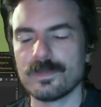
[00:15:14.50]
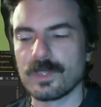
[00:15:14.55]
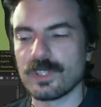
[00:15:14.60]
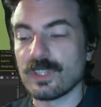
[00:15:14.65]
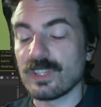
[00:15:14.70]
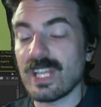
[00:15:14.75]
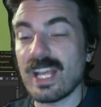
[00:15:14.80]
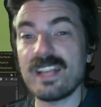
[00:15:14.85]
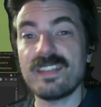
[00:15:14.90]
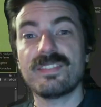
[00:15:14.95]

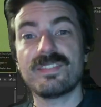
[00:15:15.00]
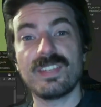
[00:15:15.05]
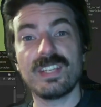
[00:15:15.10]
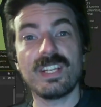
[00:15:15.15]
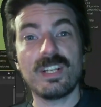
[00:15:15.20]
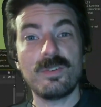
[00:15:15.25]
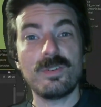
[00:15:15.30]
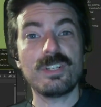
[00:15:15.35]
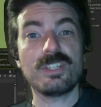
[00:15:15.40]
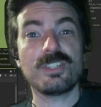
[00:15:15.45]
Last
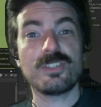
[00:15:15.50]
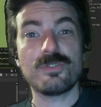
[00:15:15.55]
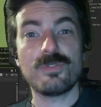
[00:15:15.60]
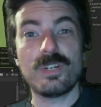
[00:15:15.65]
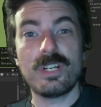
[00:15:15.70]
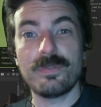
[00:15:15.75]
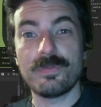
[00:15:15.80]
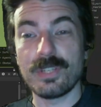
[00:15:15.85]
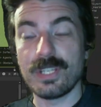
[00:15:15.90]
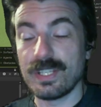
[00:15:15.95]
thing I want to show
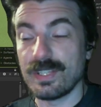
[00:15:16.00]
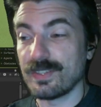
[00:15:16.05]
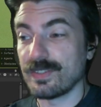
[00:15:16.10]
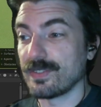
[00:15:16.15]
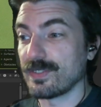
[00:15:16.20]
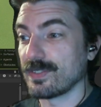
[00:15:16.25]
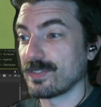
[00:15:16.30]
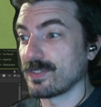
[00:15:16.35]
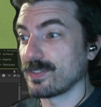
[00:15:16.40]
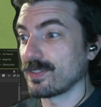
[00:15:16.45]
off
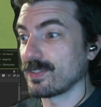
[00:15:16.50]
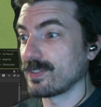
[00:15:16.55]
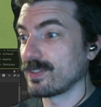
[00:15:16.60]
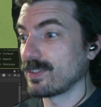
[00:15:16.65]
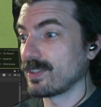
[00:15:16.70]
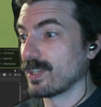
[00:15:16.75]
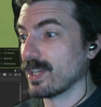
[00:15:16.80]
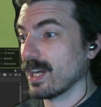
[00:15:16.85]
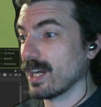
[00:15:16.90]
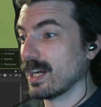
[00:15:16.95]
is
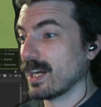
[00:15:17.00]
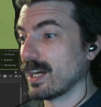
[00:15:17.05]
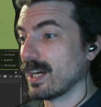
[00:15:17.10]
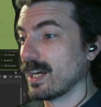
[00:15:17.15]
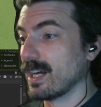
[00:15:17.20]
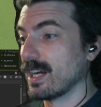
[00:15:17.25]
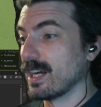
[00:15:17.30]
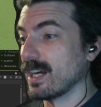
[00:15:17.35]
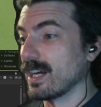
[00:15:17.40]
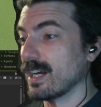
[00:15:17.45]

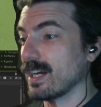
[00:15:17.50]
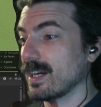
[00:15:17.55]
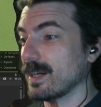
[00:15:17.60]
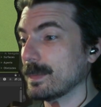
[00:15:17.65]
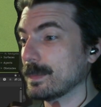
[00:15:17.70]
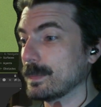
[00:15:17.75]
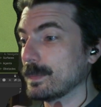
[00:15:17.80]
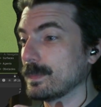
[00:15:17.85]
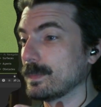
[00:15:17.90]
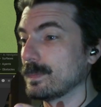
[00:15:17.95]
I
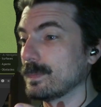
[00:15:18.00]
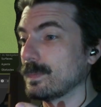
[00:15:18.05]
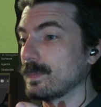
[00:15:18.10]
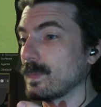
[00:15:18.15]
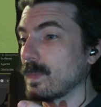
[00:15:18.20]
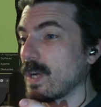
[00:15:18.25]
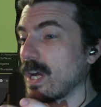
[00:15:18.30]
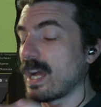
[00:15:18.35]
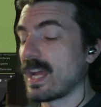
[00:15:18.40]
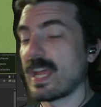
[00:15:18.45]

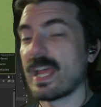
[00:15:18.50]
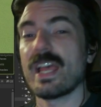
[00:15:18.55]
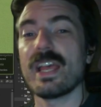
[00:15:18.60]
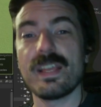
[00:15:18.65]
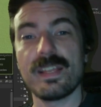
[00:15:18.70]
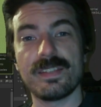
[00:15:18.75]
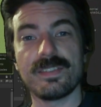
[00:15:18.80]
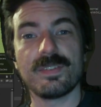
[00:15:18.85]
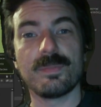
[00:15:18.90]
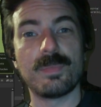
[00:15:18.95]

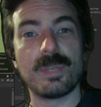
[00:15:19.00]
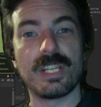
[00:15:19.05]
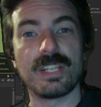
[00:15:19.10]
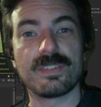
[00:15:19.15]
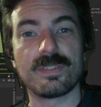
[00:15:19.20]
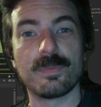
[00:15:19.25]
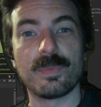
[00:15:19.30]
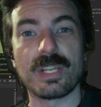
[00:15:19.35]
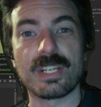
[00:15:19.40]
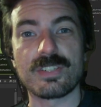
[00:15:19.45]
had to make
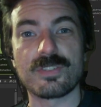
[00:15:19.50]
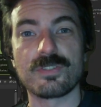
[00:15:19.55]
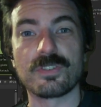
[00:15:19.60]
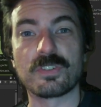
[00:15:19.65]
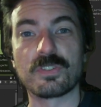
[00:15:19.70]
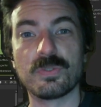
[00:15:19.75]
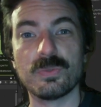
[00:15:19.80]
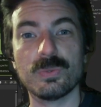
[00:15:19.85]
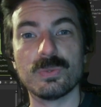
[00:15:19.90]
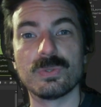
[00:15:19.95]
some extra
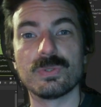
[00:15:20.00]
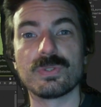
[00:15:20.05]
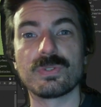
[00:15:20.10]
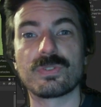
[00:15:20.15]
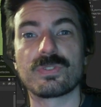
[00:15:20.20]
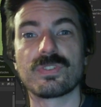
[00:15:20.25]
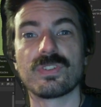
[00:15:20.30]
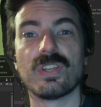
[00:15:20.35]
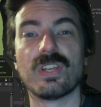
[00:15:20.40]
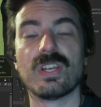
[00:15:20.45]
tools